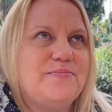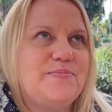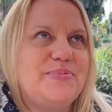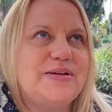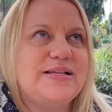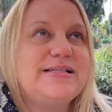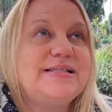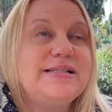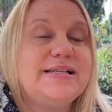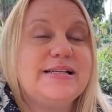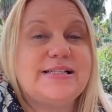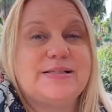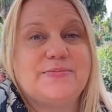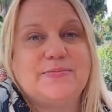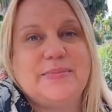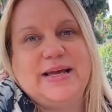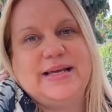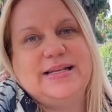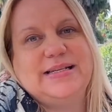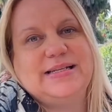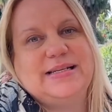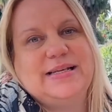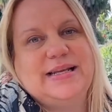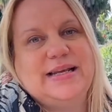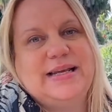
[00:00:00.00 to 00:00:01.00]

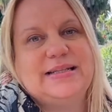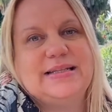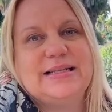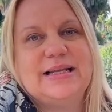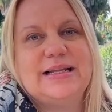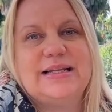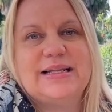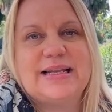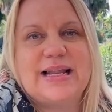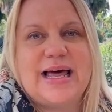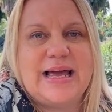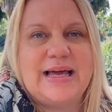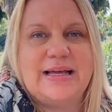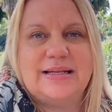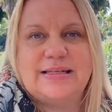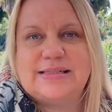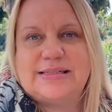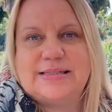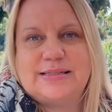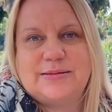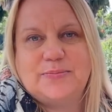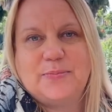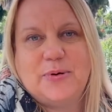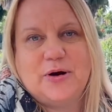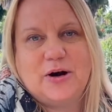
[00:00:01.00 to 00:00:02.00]
businessmen in the
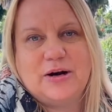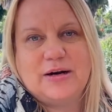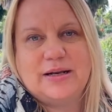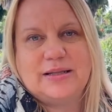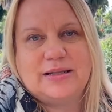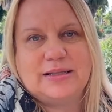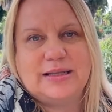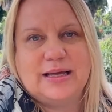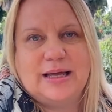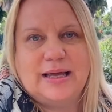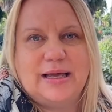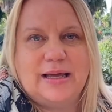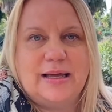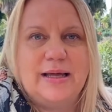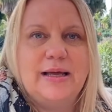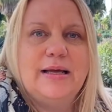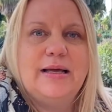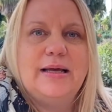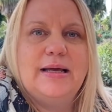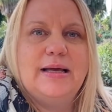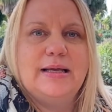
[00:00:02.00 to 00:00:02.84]
last part of the